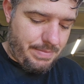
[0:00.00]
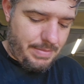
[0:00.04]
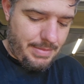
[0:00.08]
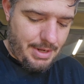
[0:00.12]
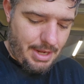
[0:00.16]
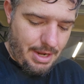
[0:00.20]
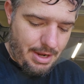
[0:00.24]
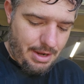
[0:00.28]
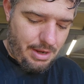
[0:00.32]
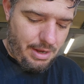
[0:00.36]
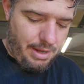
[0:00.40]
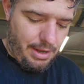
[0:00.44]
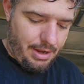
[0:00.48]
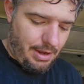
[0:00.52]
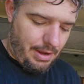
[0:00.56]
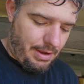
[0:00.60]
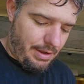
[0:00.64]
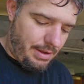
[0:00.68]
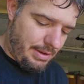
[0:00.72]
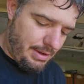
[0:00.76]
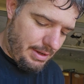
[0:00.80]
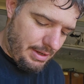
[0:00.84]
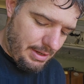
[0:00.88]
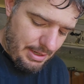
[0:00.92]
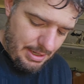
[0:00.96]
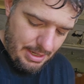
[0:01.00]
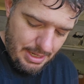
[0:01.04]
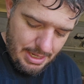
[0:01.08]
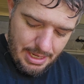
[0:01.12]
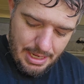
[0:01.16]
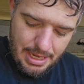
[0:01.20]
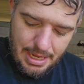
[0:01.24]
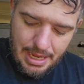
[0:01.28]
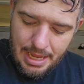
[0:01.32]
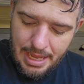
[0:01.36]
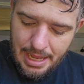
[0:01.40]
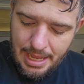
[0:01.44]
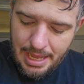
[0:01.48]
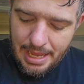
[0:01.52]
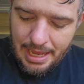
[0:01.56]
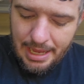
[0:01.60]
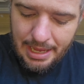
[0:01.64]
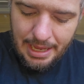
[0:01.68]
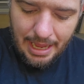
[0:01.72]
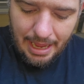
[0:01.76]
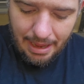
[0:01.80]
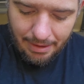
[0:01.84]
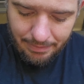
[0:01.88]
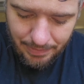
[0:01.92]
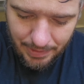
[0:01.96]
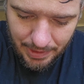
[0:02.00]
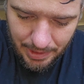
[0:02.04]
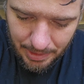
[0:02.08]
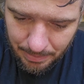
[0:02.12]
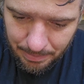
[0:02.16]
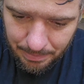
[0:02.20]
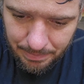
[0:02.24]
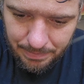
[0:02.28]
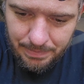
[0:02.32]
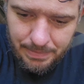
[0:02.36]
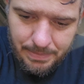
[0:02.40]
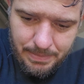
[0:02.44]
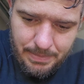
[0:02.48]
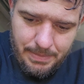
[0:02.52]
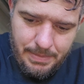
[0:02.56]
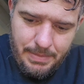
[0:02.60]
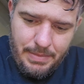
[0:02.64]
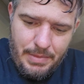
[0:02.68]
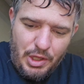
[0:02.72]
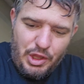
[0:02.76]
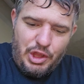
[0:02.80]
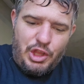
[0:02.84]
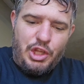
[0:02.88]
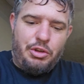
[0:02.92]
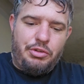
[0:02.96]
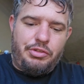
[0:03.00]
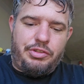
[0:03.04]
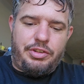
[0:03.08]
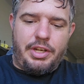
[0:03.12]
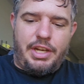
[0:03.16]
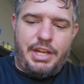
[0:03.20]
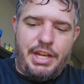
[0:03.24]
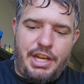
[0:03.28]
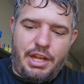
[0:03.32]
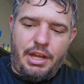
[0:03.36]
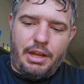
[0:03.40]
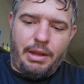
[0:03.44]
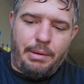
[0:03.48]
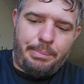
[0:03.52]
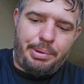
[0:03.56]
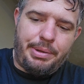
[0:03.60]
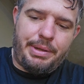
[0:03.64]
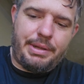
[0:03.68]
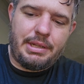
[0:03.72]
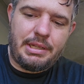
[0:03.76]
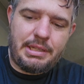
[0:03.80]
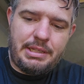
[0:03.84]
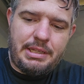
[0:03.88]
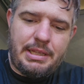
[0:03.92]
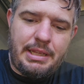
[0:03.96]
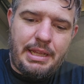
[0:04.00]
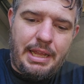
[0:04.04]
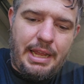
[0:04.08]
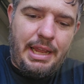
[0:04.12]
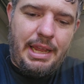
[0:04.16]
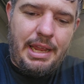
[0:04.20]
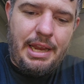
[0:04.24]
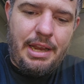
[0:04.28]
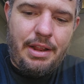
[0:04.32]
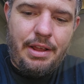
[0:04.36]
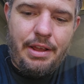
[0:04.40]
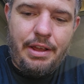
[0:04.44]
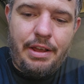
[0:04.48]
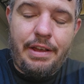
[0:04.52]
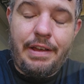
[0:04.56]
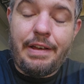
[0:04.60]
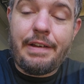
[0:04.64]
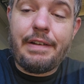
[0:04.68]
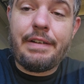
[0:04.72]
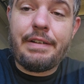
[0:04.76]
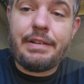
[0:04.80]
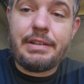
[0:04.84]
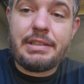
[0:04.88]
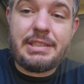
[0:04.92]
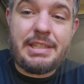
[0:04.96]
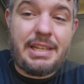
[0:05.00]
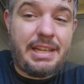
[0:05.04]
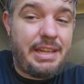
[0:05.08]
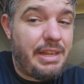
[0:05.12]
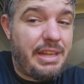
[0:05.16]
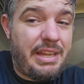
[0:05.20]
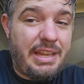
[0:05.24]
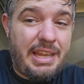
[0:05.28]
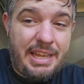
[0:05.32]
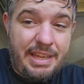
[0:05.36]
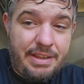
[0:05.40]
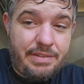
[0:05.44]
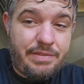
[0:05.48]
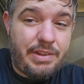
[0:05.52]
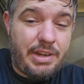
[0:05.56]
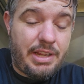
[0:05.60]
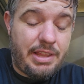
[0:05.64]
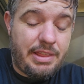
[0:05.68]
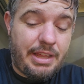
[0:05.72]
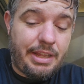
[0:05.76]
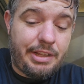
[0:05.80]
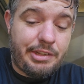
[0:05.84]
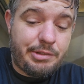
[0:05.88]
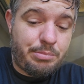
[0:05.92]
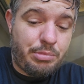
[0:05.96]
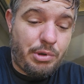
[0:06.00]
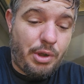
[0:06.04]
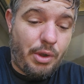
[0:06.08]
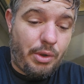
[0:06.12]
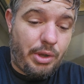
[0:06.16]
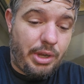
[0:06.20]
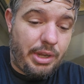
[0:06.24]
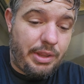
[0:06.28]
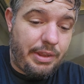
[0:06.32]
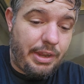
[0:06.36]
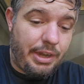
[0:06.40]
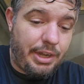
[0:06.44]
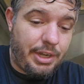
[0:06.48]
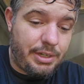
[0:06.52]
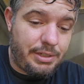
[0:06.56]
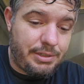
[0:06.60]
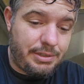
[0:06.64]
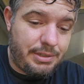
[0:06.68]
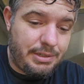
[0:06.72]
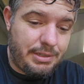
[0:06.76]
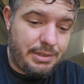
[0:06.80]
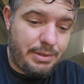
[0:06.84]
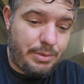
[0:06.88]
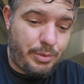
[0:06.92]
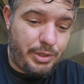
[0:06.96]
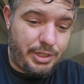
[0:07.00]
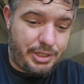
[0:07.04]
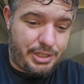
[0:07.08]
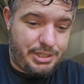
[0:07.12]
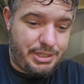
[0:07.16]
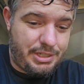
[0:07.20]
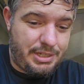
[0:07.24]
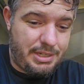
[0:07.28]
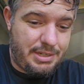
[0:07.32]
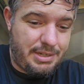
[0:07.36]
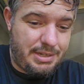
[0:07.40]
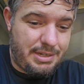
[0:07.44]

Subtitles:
Have them loosen it up and see if anything's broken there, which